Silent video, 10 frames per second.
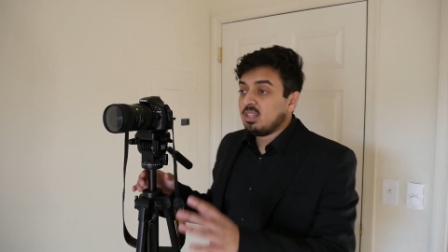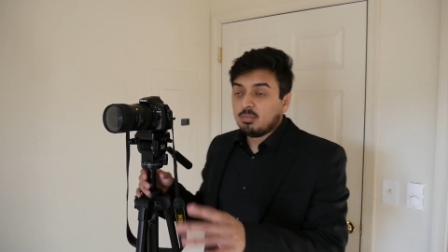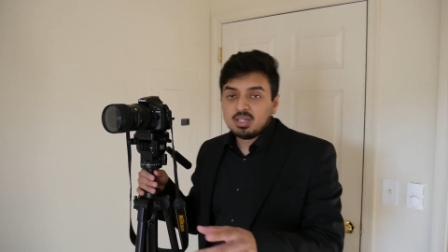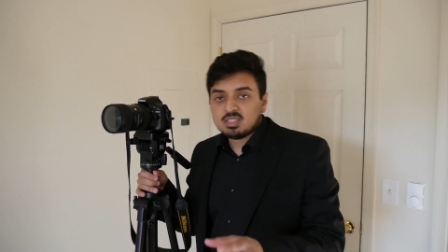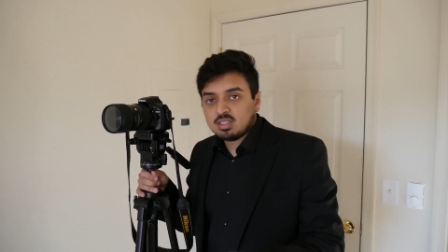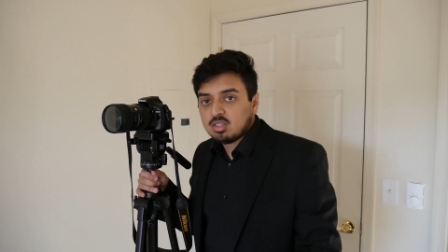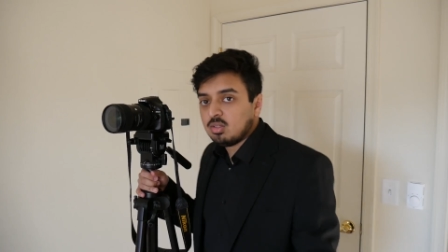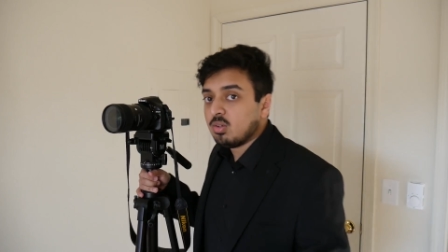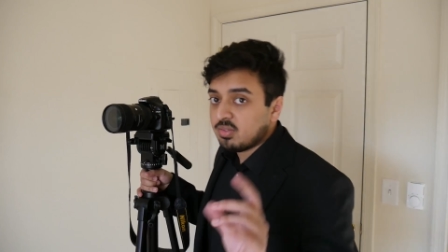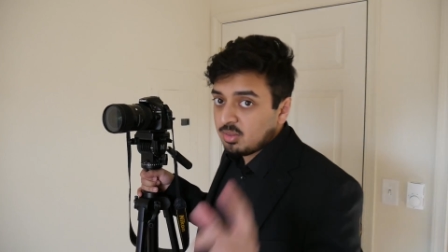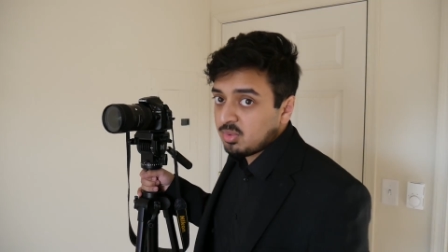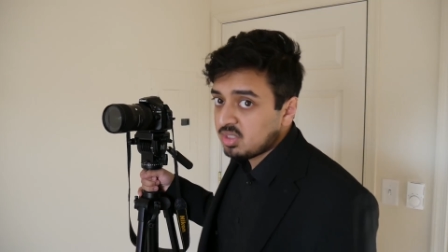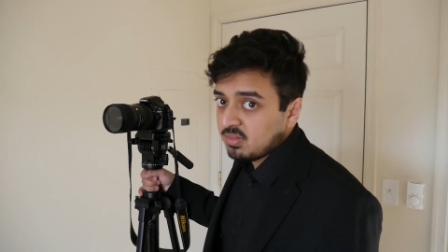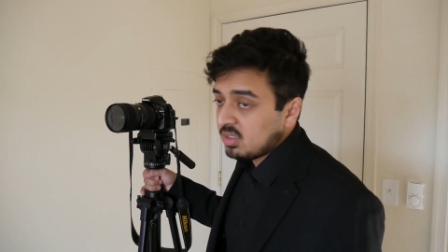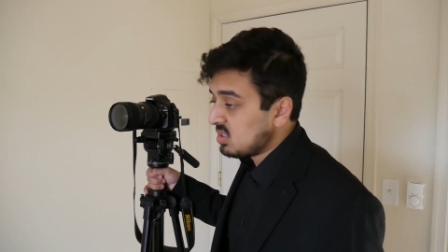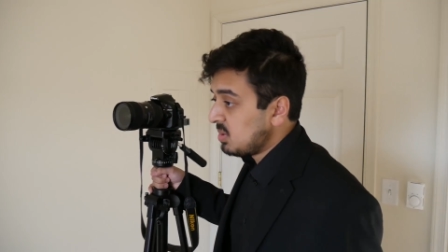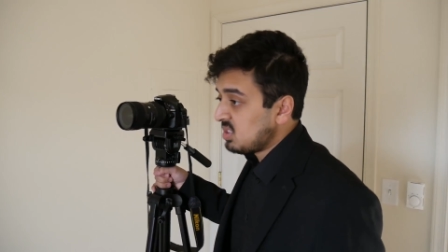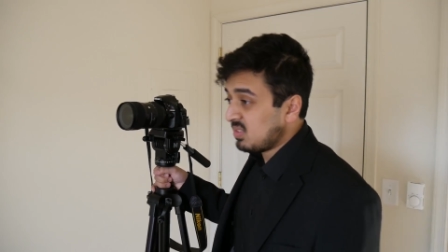The best thing to do if someone's giving a speech,